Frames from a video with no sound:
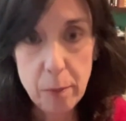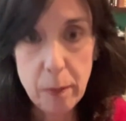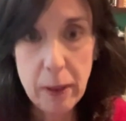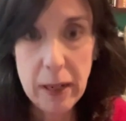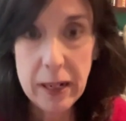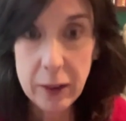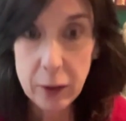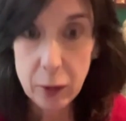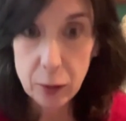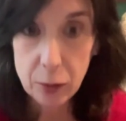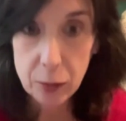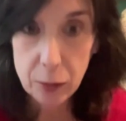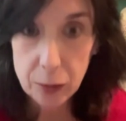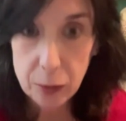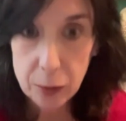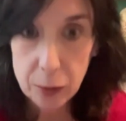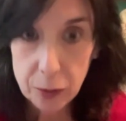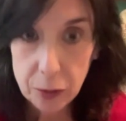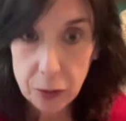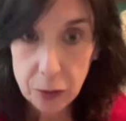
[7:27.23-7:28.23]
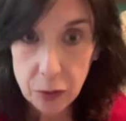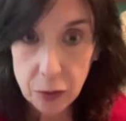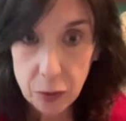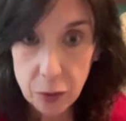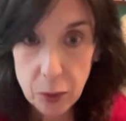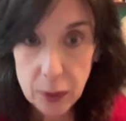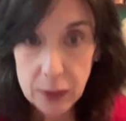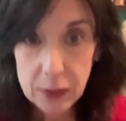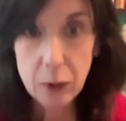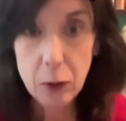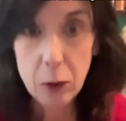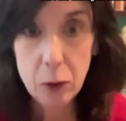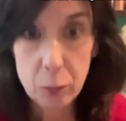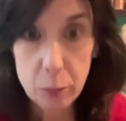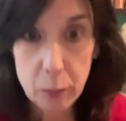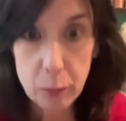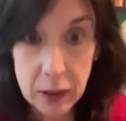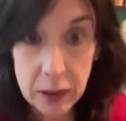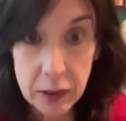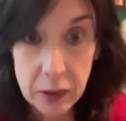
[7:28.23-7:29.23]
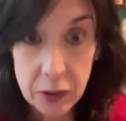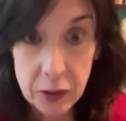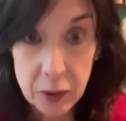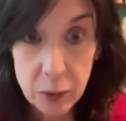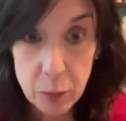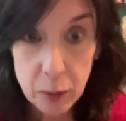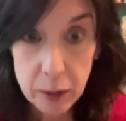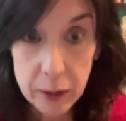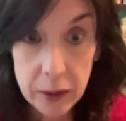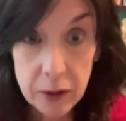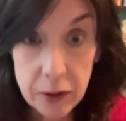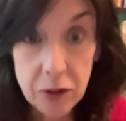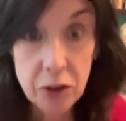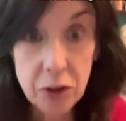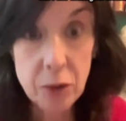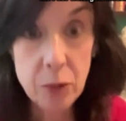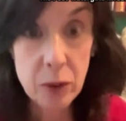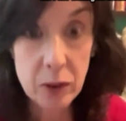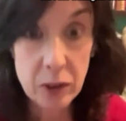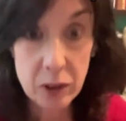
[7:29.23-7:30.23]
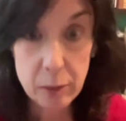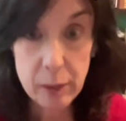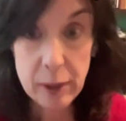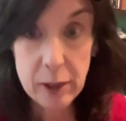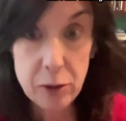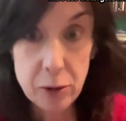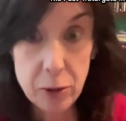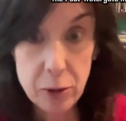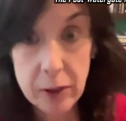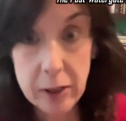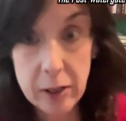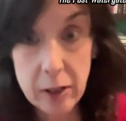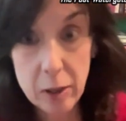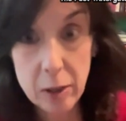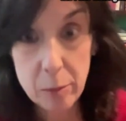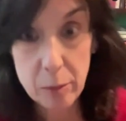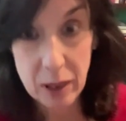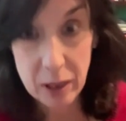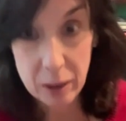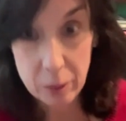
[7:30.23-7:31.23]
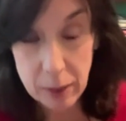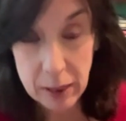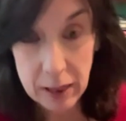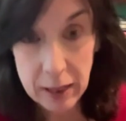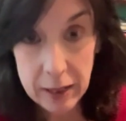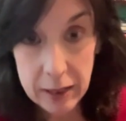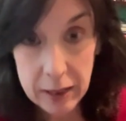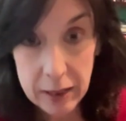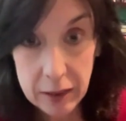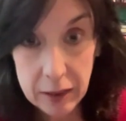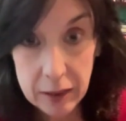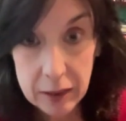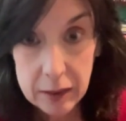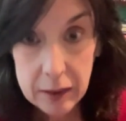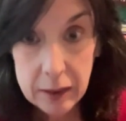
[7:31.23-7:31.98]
bankers who had loaned money to the British and wanted to make sure they got paid back,